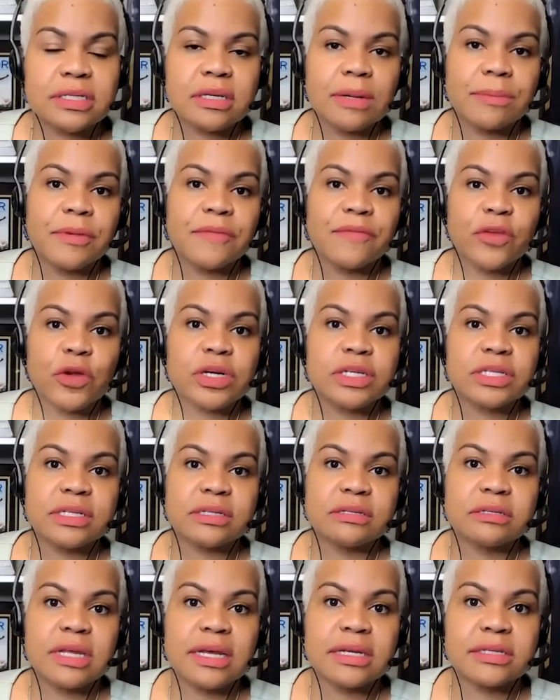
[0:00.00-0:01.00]
some of your
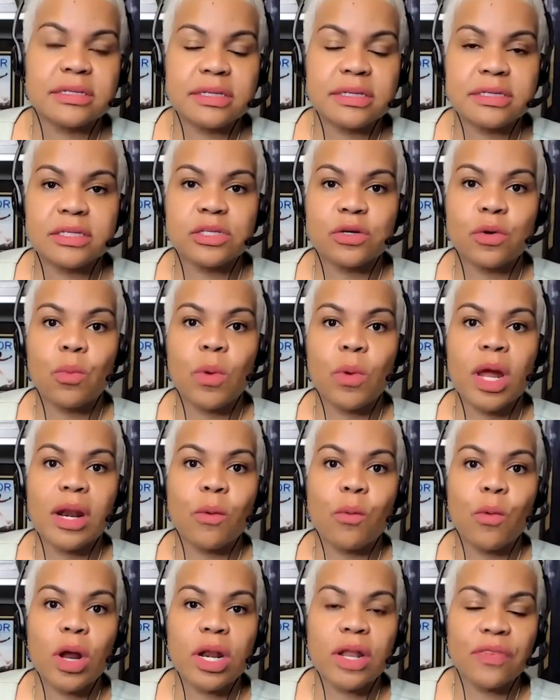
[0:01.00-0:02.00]
successes. So one, I
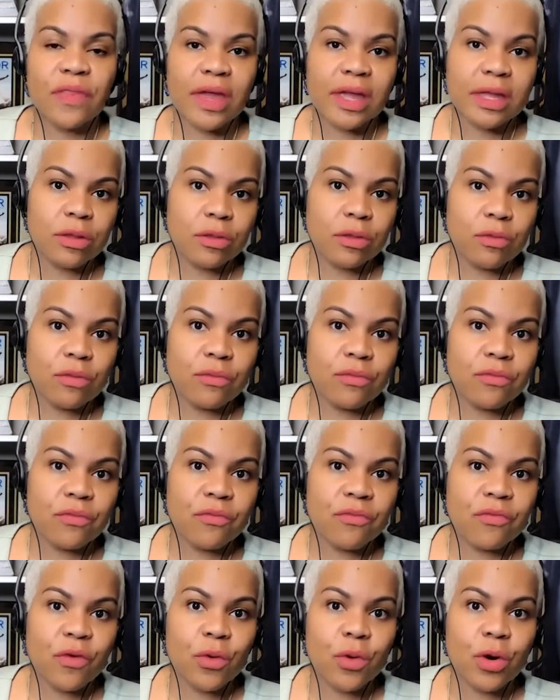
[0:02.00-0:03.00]
want to thank you
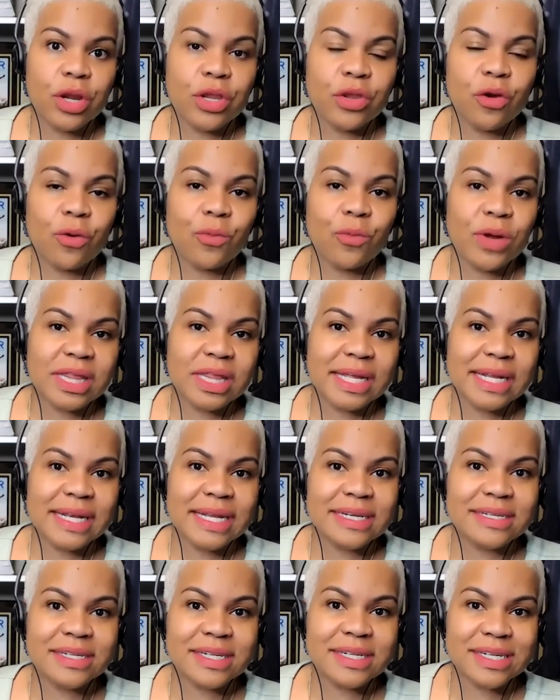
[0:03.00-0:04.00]
for your
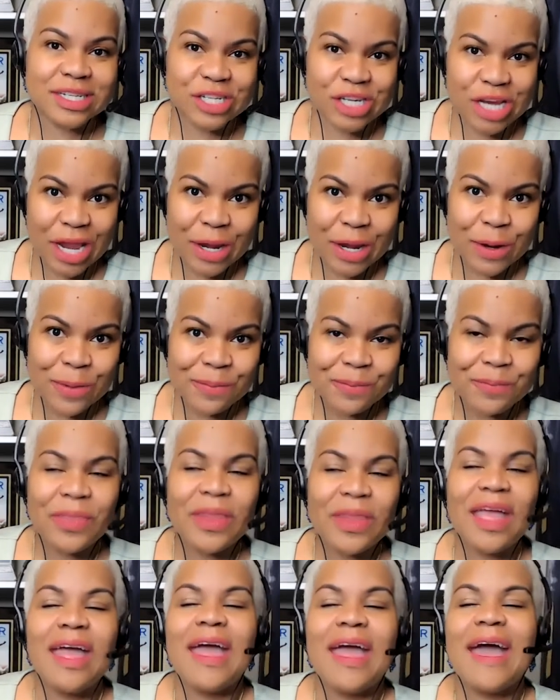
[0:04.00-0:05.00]
willingness to share.
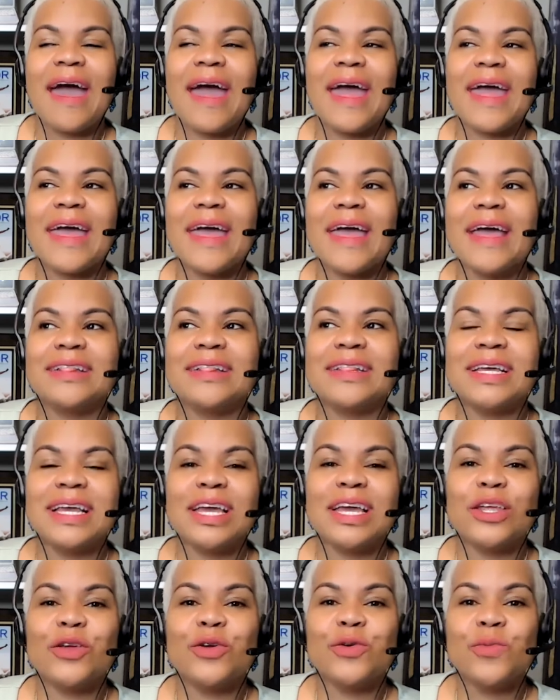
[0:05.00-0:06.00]
And
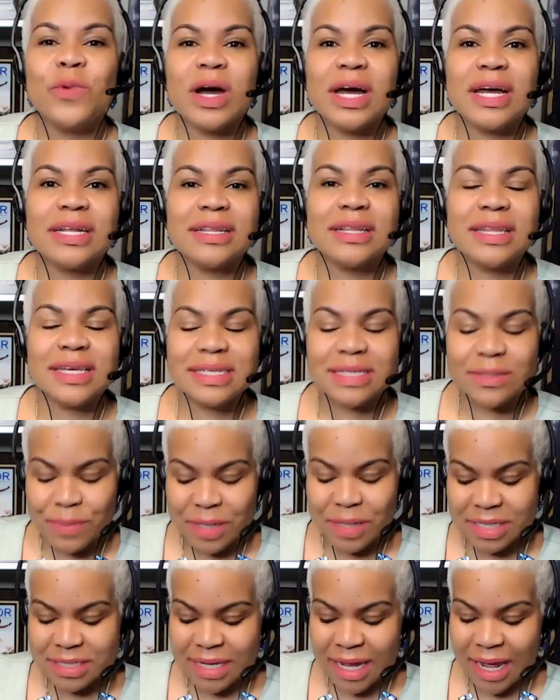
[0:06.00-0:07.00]
then okay. you won this
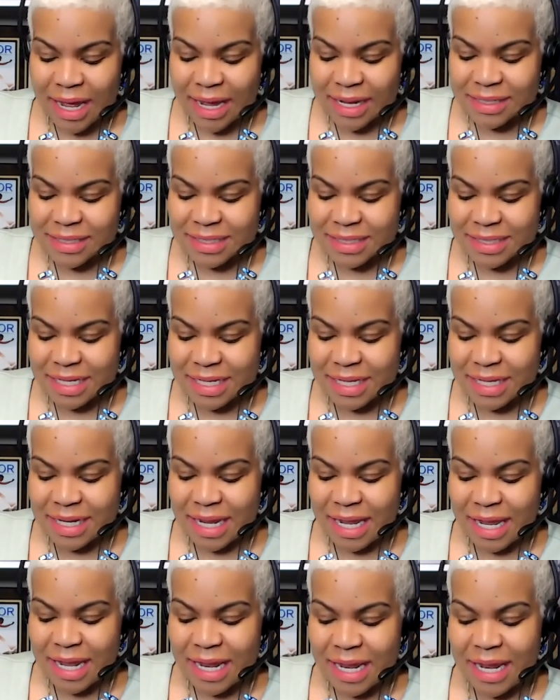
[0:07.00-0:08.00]
month's hot seat,
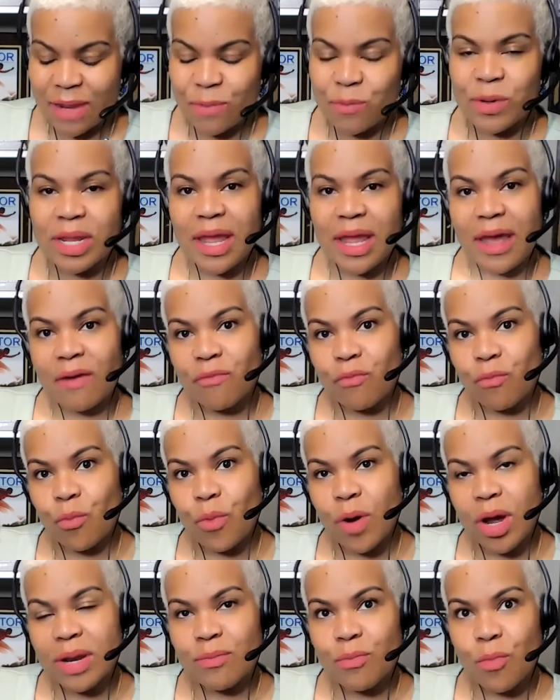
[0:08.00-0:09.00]
and we have
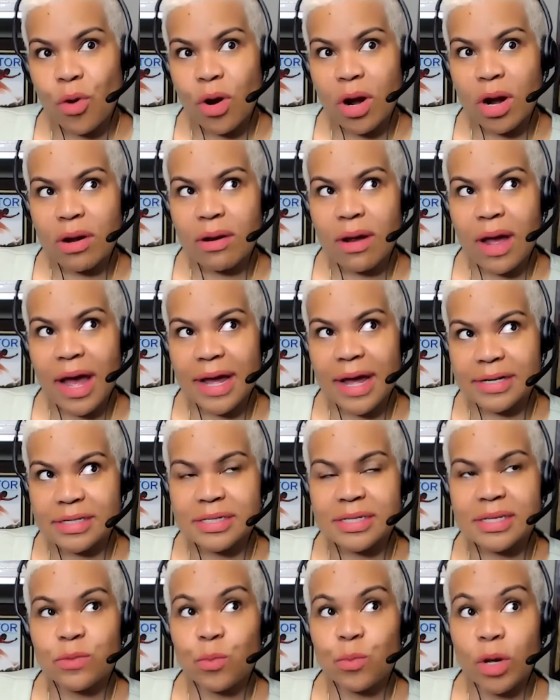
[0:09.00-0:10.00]
one more hot
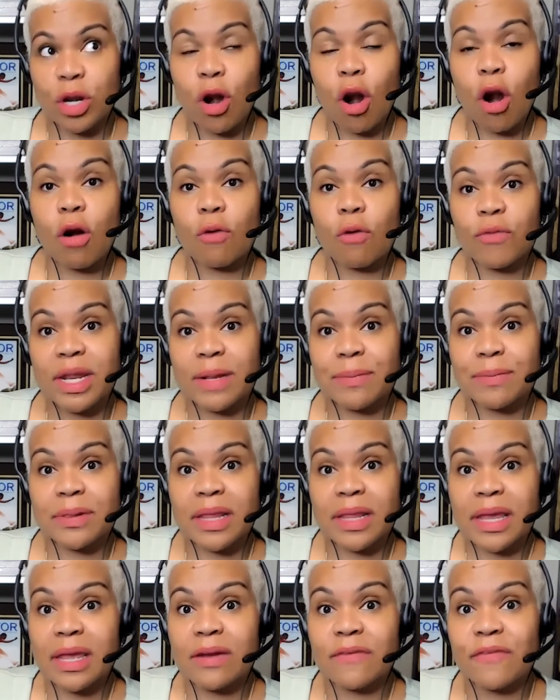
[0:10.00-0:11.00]
seat winner already
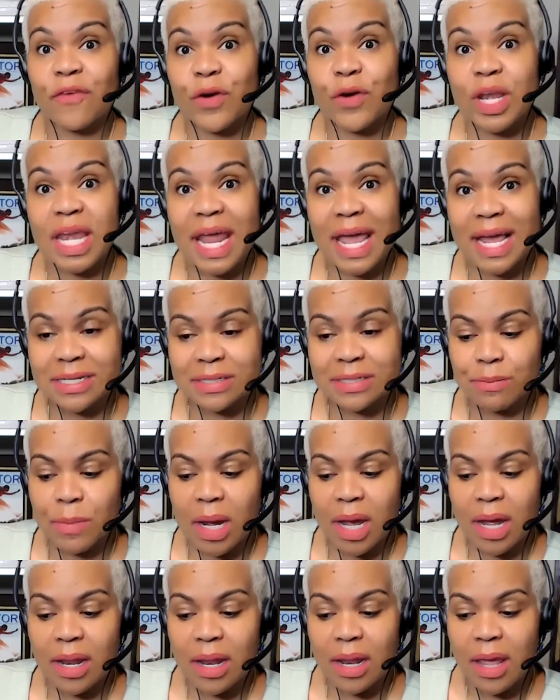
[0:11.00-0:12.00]
planned for next
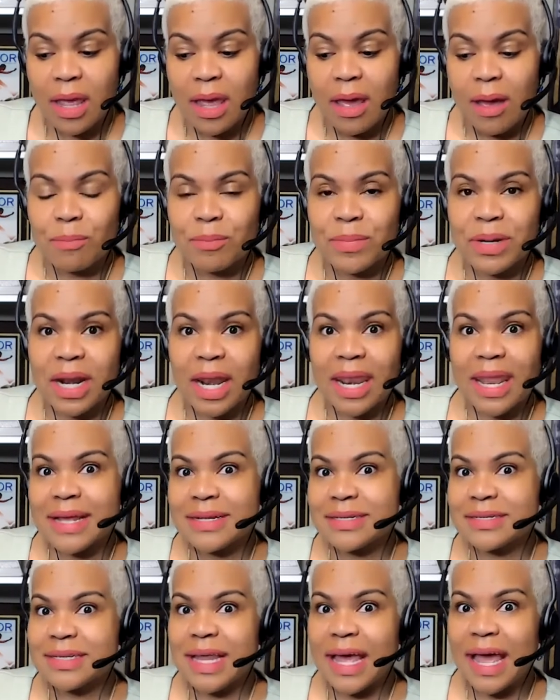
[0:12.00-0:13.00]
month. But
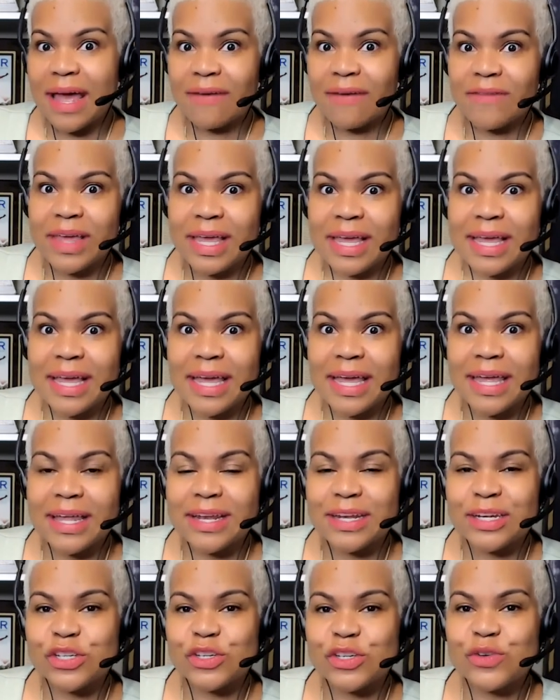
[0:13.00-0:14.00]
let's dive
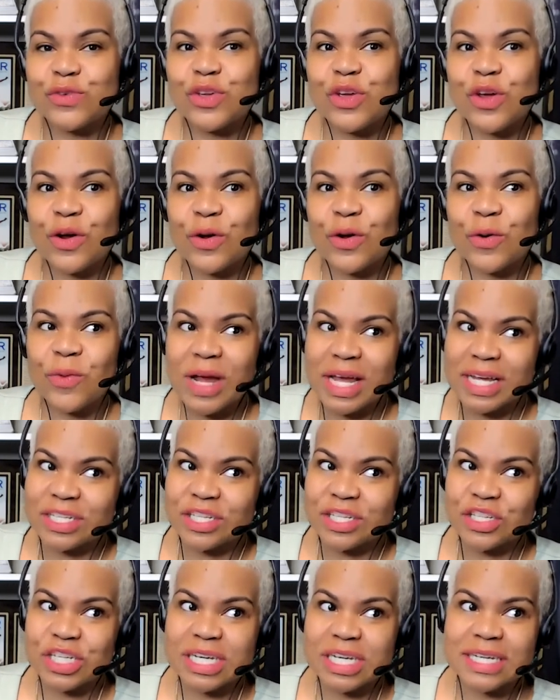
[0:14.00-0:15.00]
into your
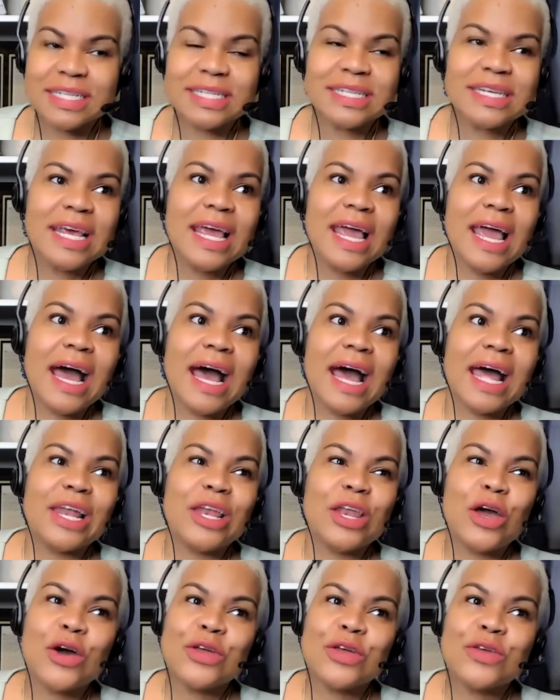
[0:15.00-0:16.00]
questions. I
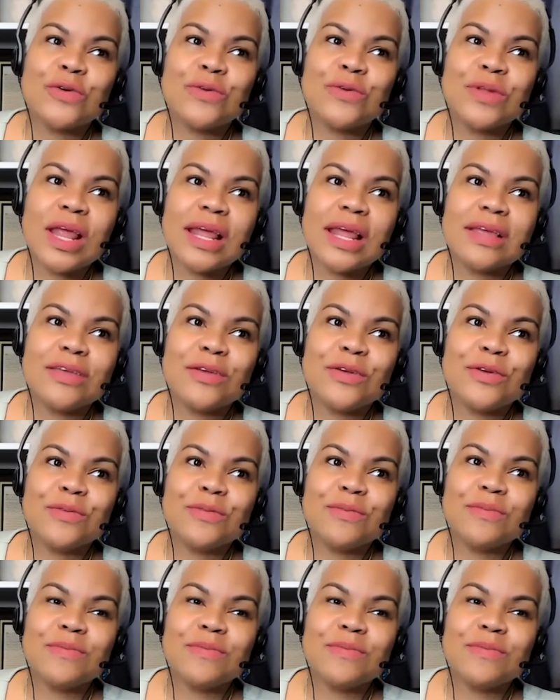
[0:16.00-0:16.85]
know you, you,